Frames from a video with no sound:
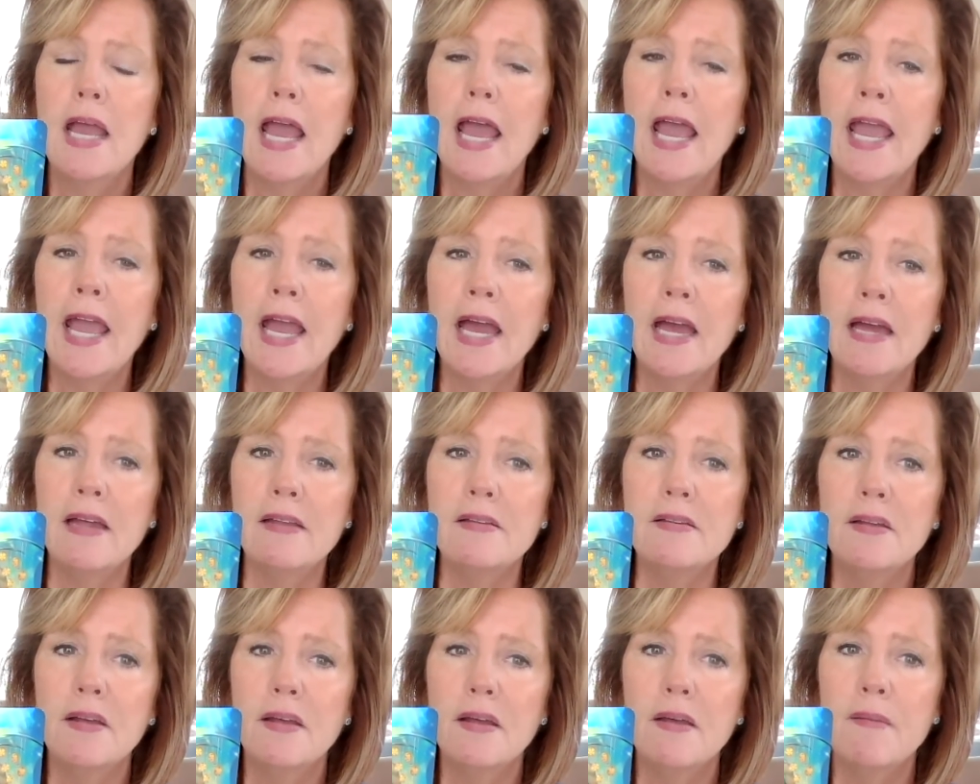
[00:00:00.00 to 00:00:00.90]

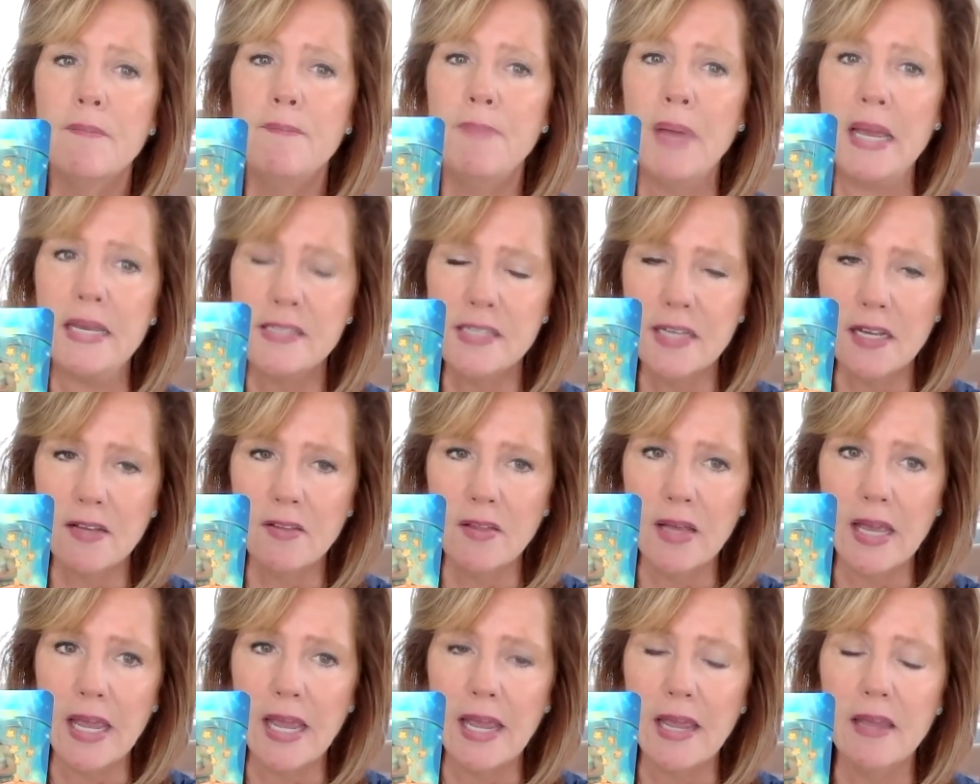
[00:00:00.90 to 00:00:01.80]
And
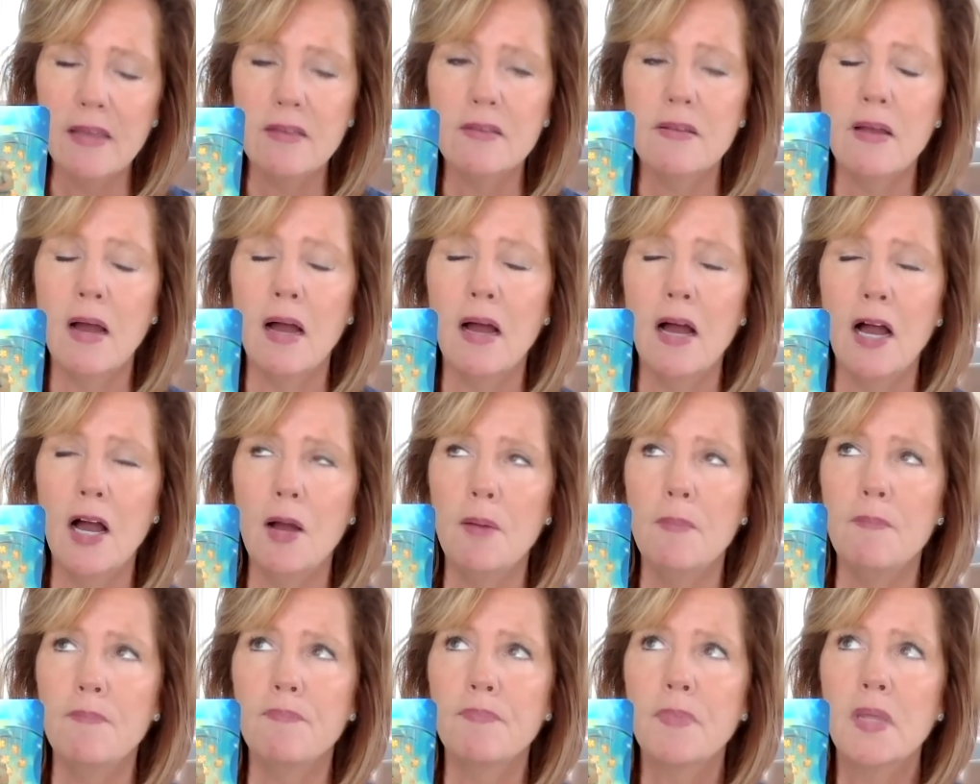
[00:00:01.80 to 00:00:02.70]
basically,
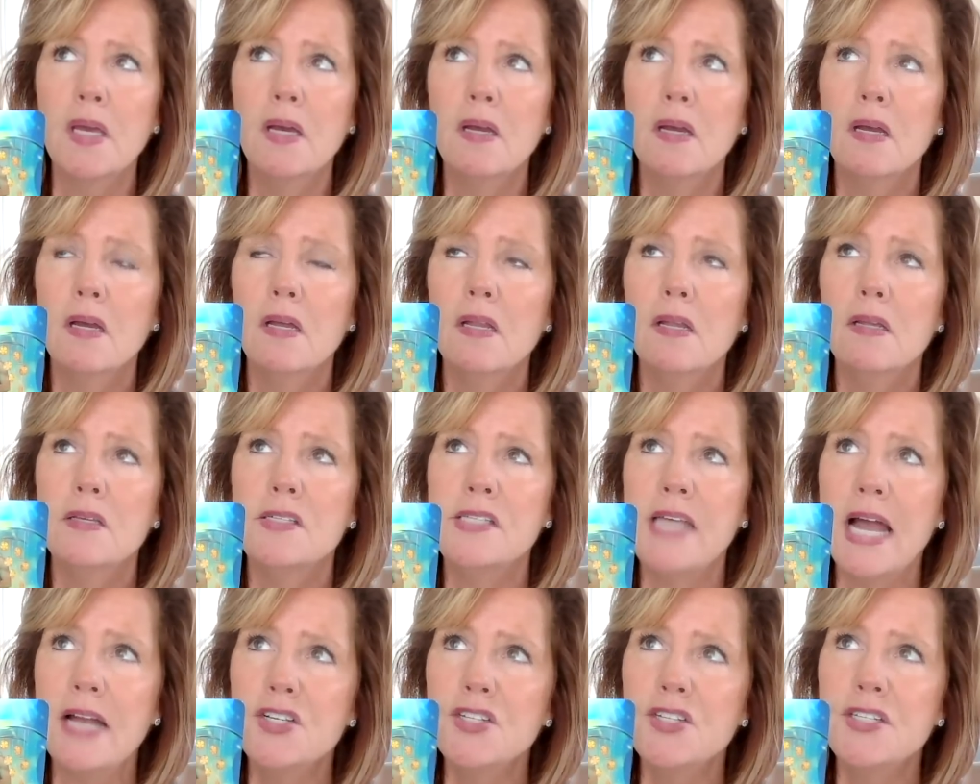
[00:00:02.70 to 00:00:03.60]
um,
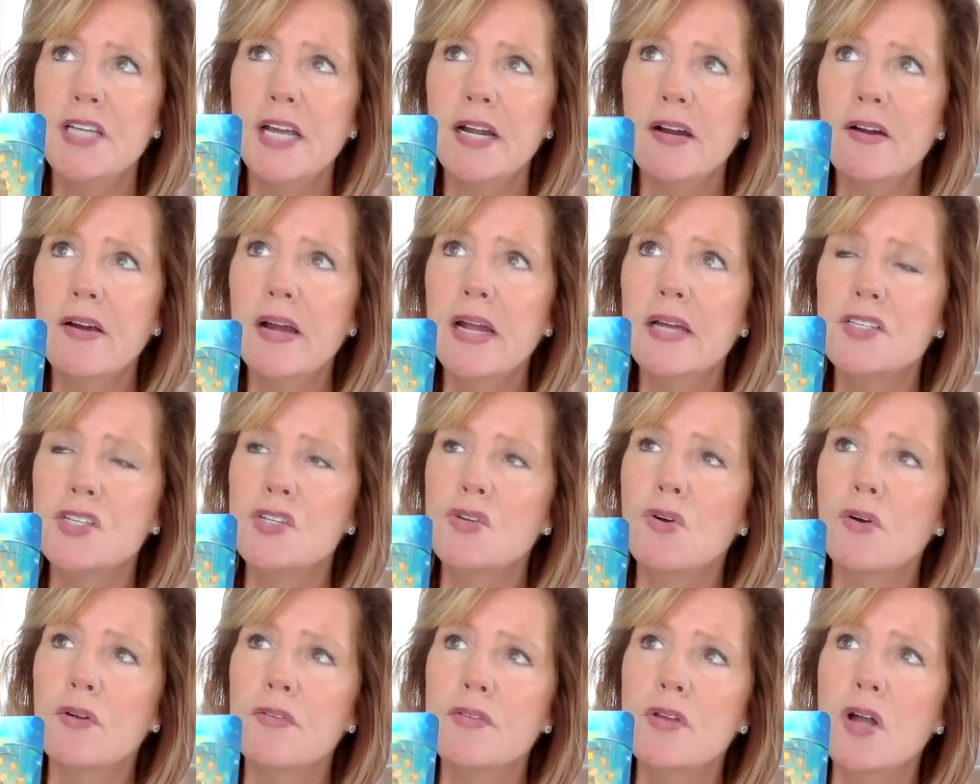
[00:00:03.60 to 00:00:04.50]
Sagittarius
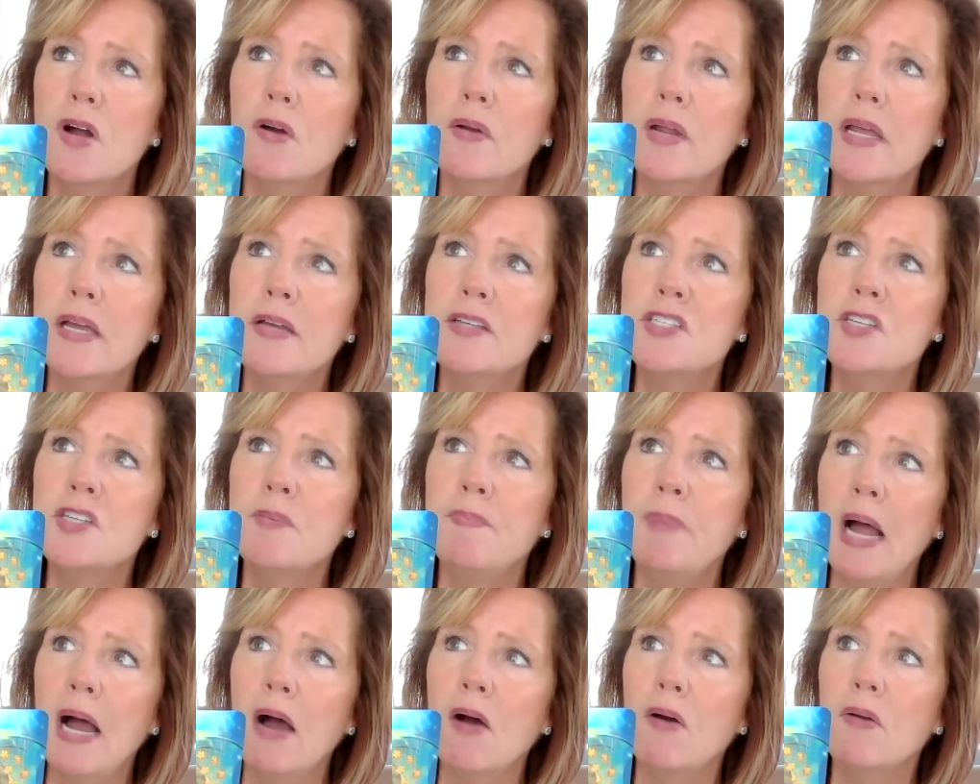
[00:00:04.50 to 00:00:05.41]
North Node is
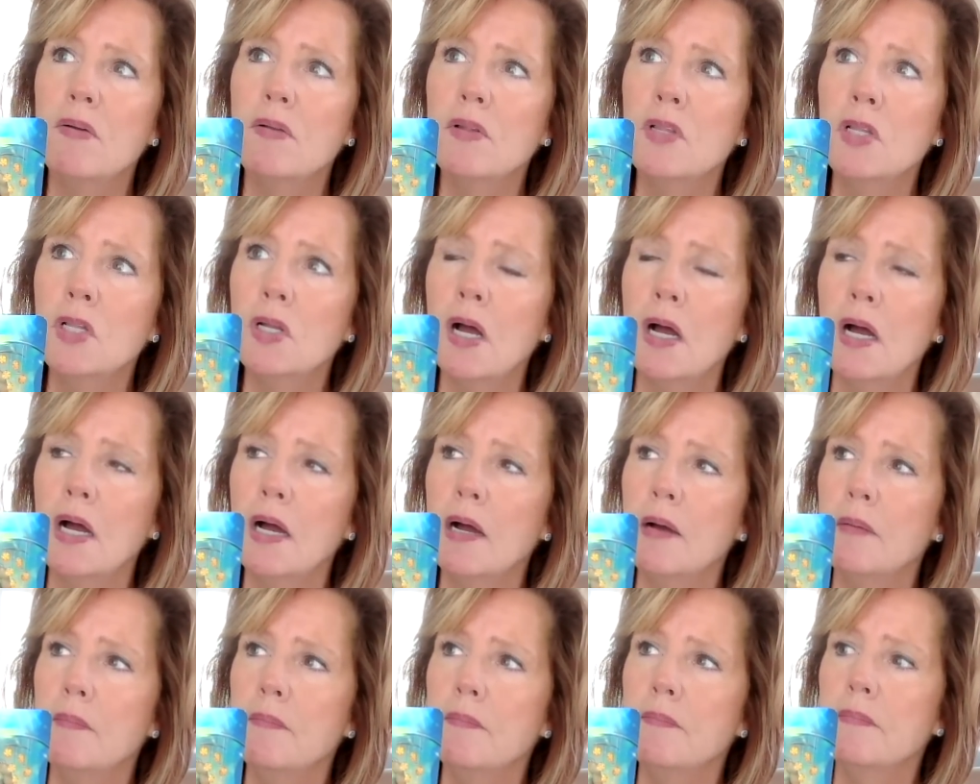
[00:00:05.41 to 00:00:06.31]
about
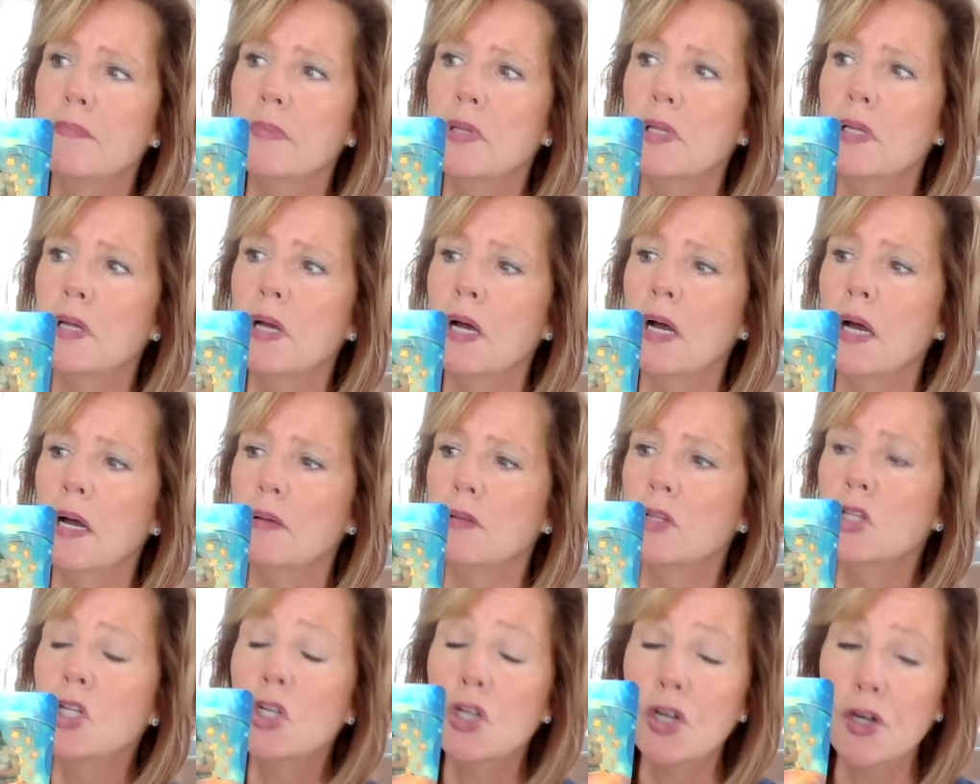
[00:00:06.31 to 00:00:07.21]
um, uh,
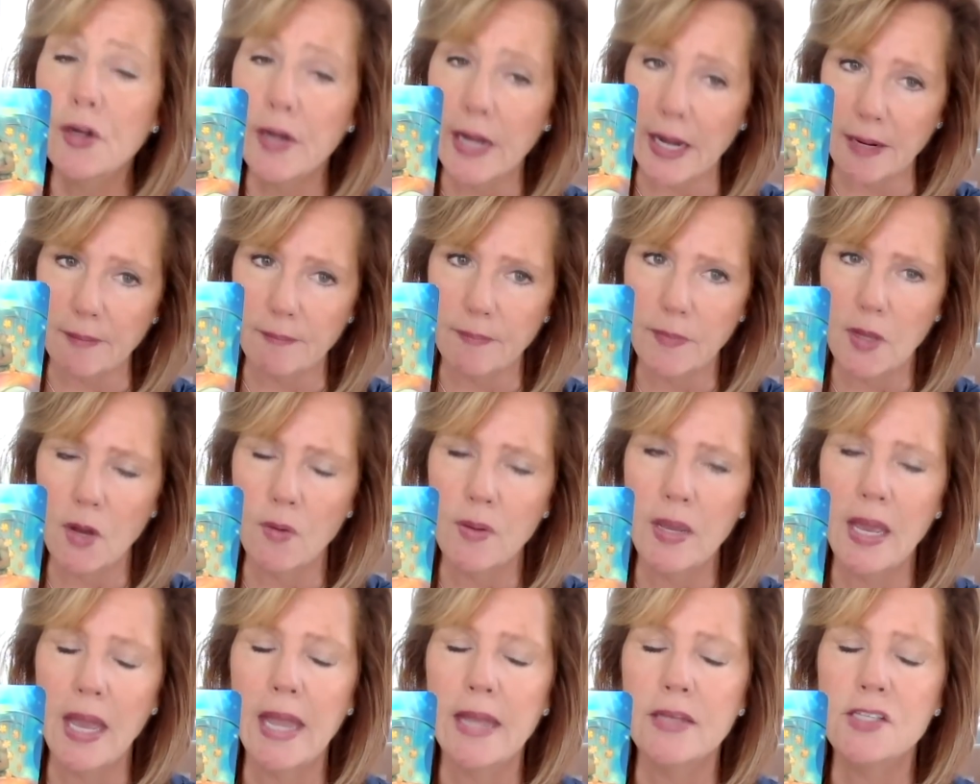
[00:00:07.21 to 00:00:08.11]
learning,
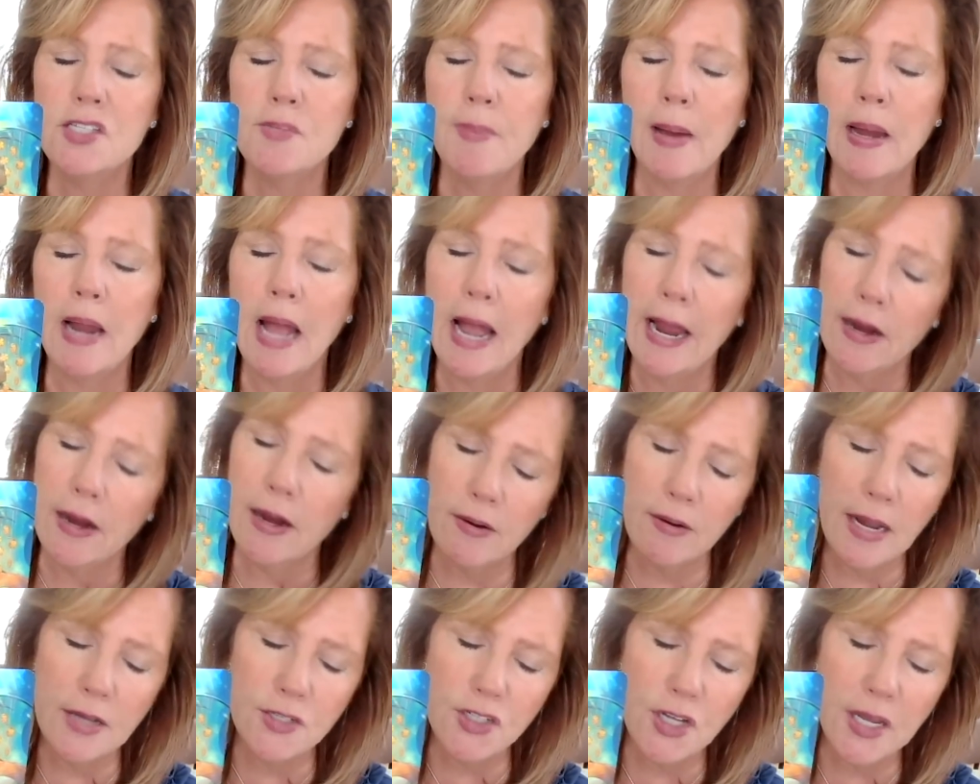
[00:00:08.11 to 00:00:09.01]
okay? It's about
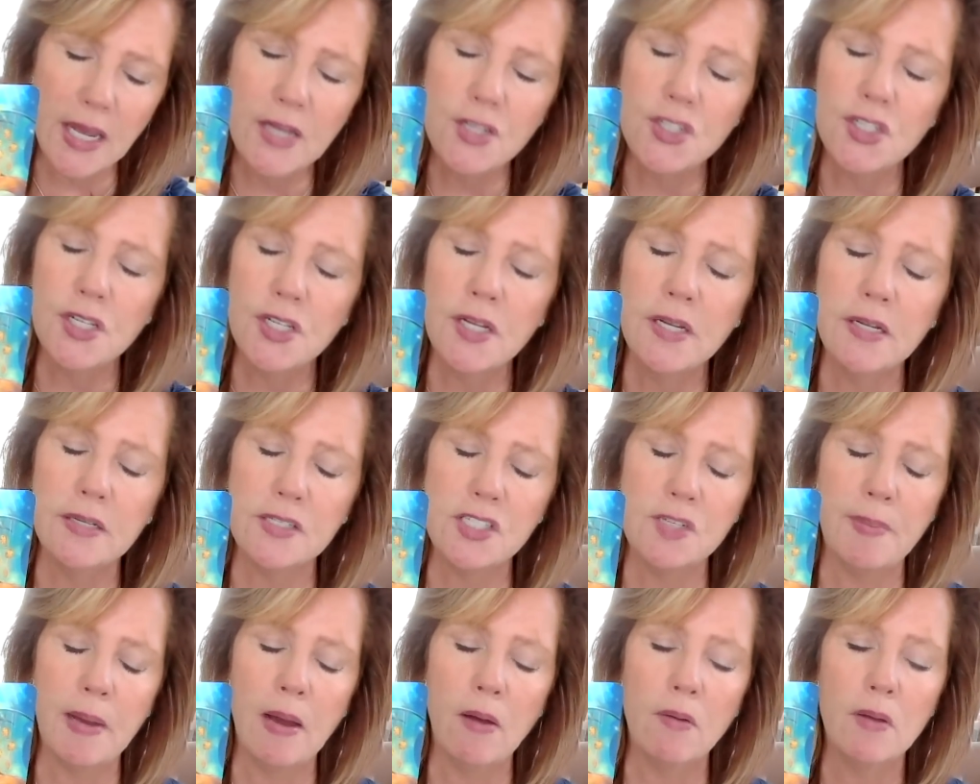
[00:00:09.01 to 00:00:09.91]
higher education, it's
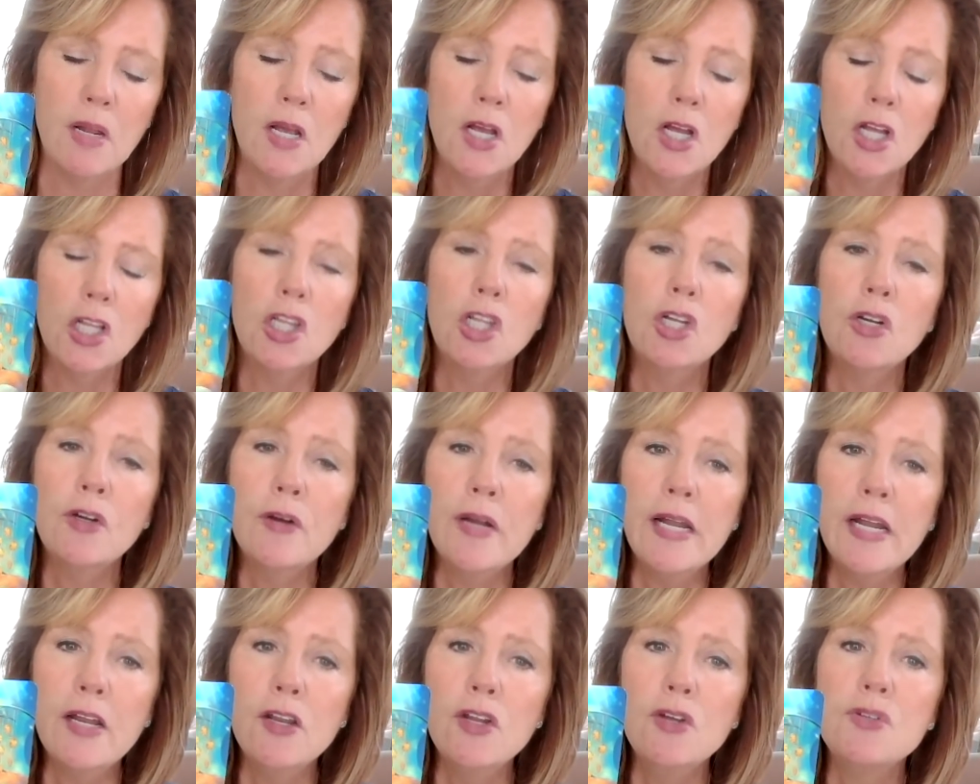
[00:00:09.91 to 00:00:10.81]
about
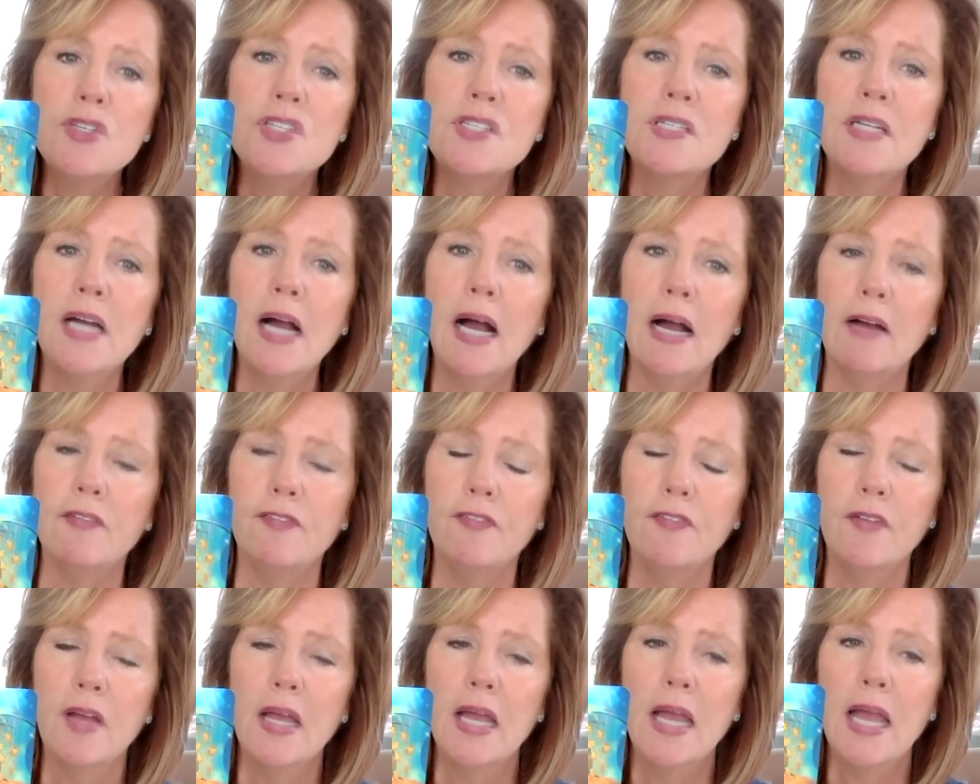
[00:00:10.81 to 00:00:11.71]
learning new
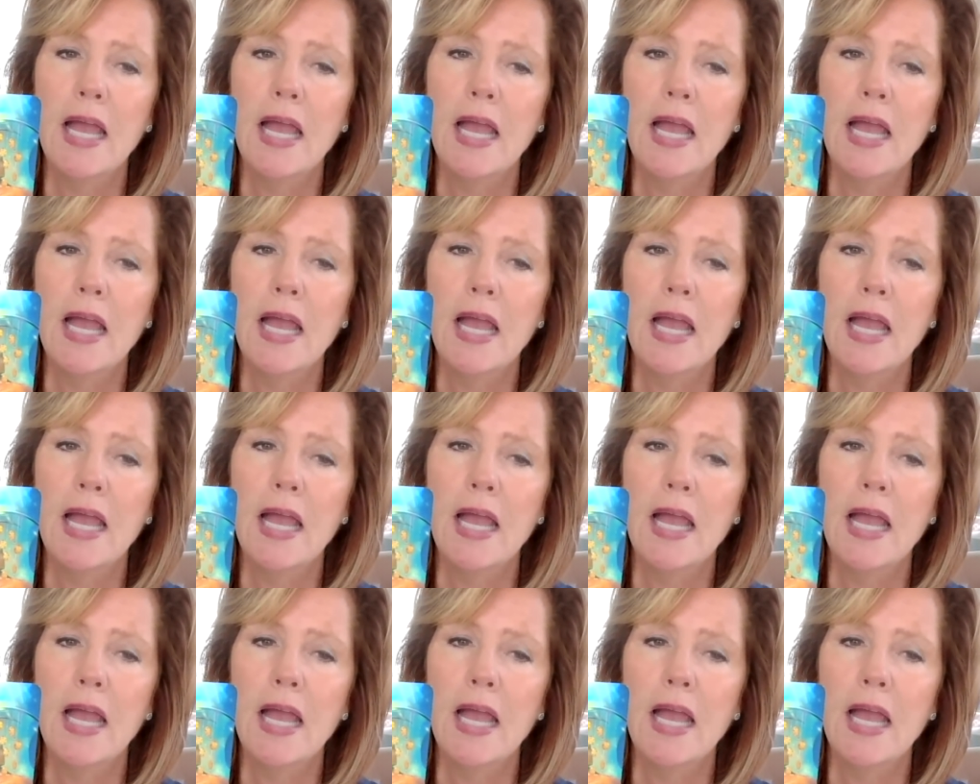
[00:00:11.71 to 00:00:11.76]
stuff.